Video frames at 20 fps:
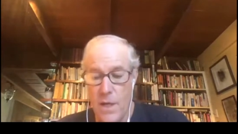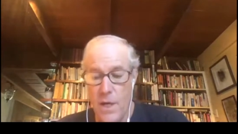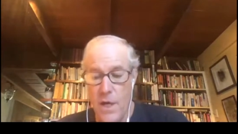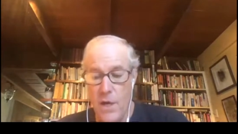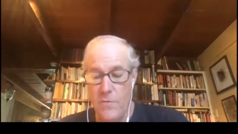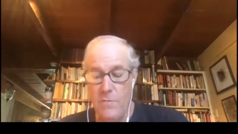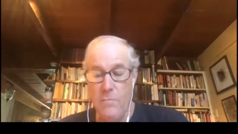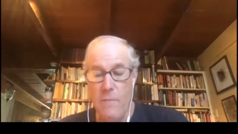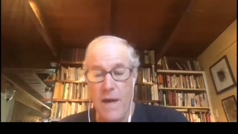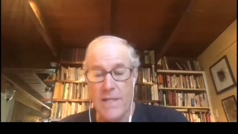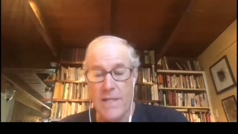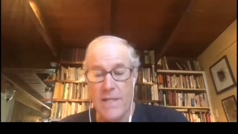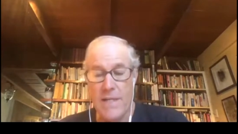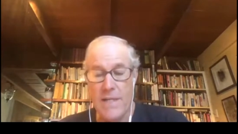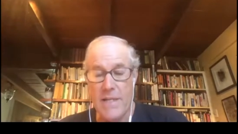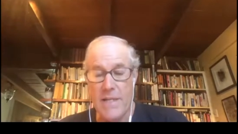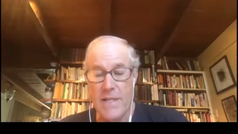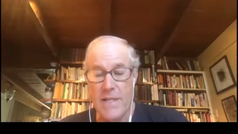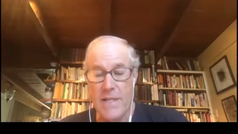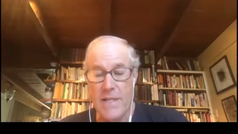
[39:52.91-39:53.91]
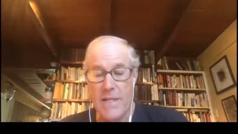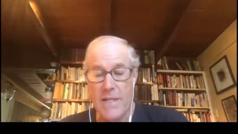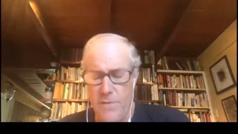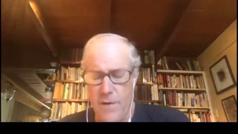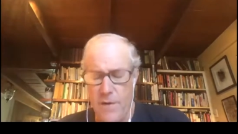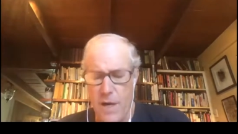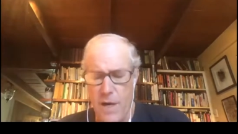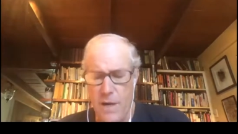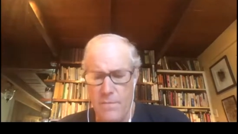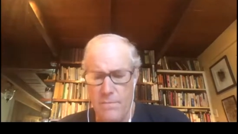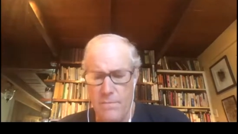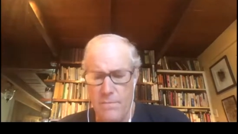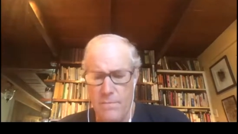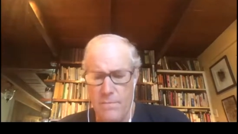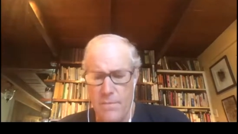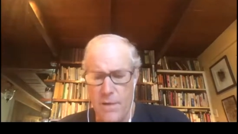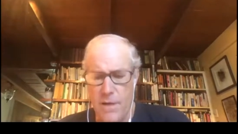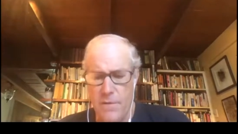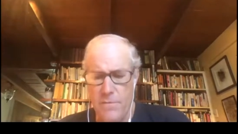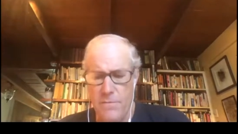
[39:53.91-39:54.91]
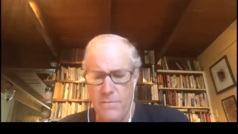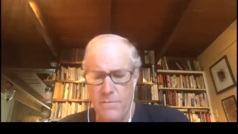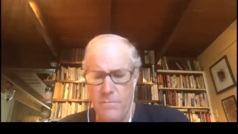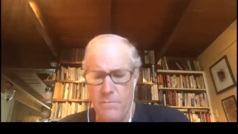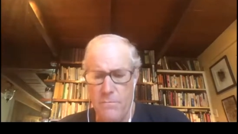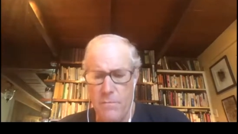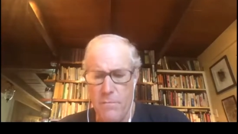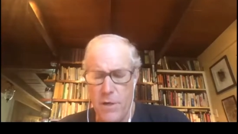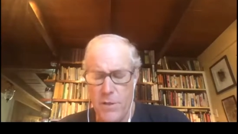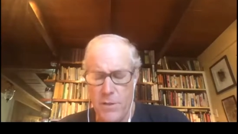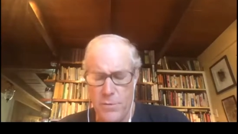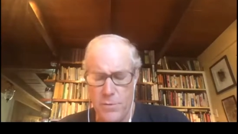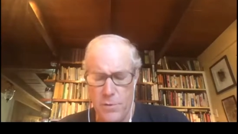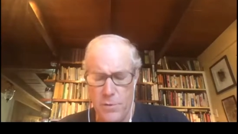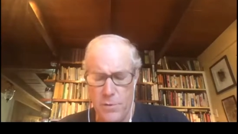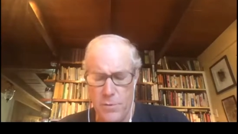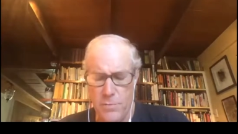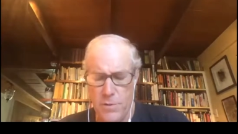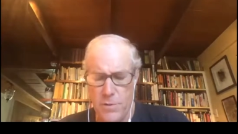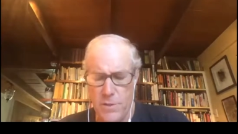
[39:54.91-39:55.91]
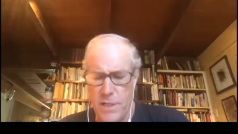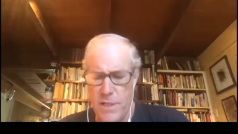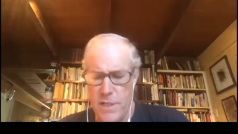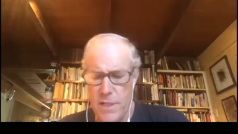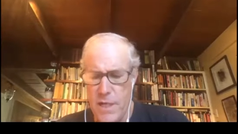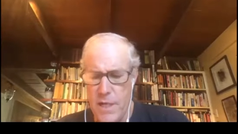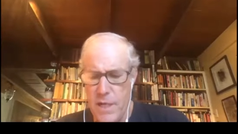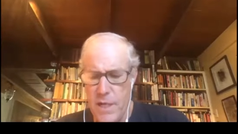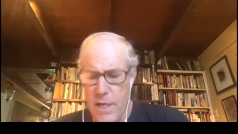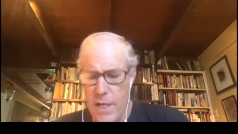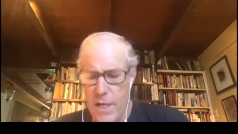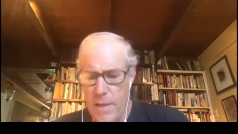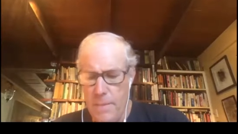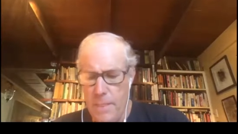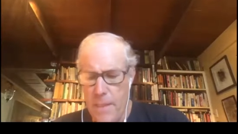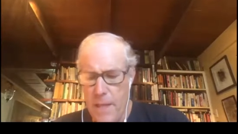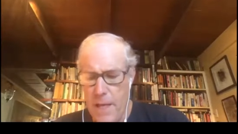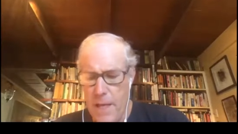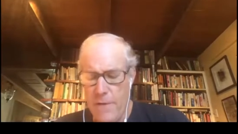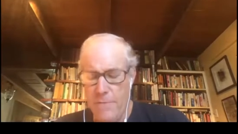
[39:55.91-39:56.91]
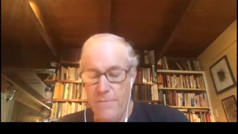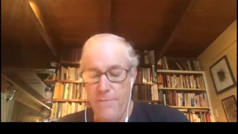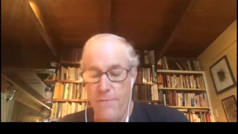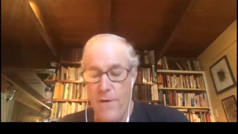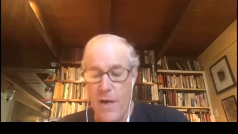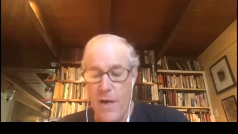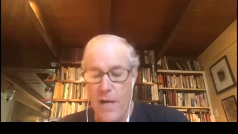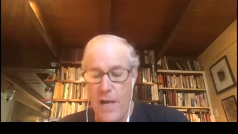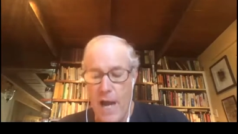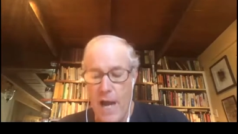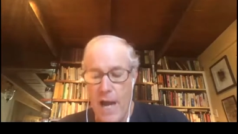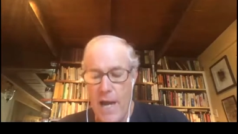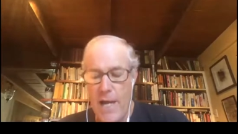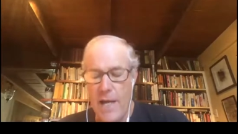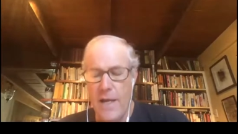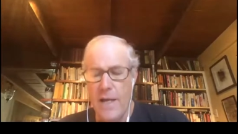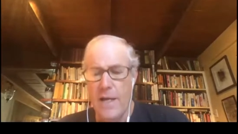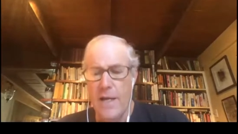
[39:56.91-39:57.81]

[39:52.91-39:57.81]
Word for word: of mycelium of uh, of mushrooms and and fungi.